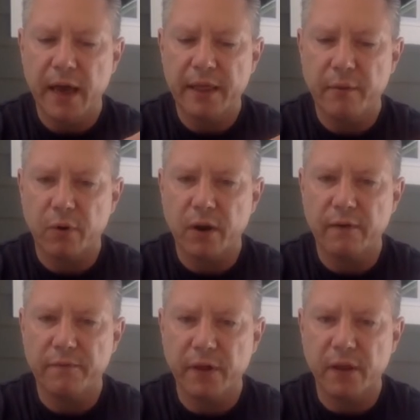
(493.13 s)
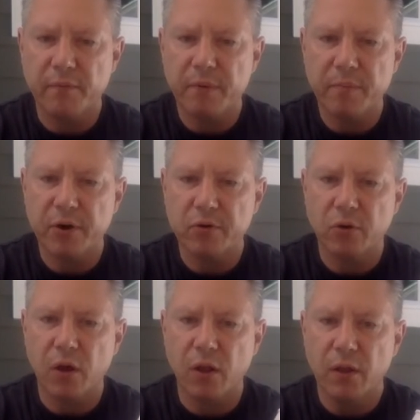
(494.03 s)
and then we're going to fill up the
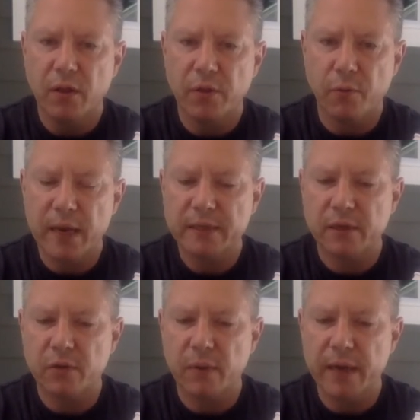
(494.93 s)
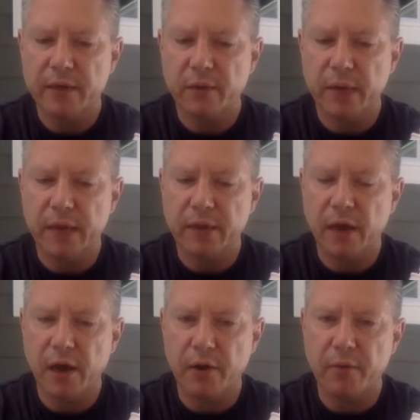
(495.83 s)
Biratrol the rest of the way till we hit the
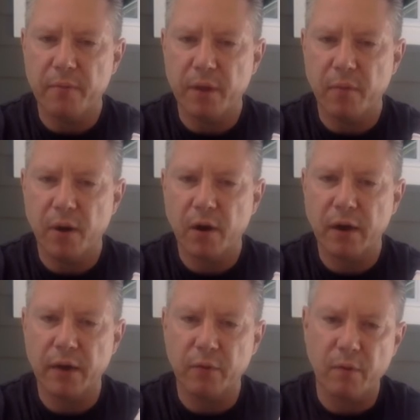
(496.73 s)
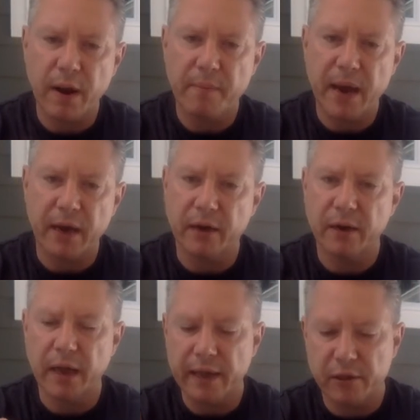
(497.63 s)
100 mil mark, and we're right back
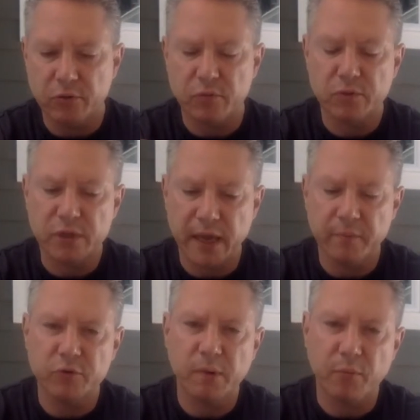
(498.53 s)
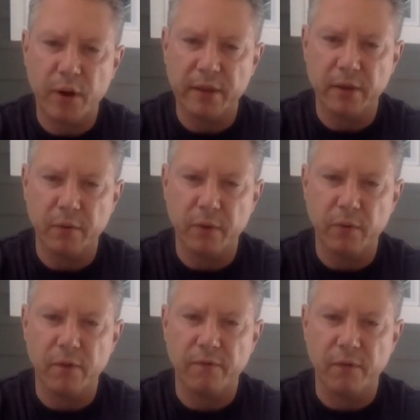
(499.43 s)
at the same drip rate that we
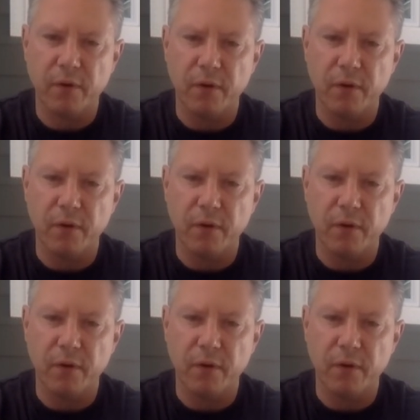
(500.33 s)
were for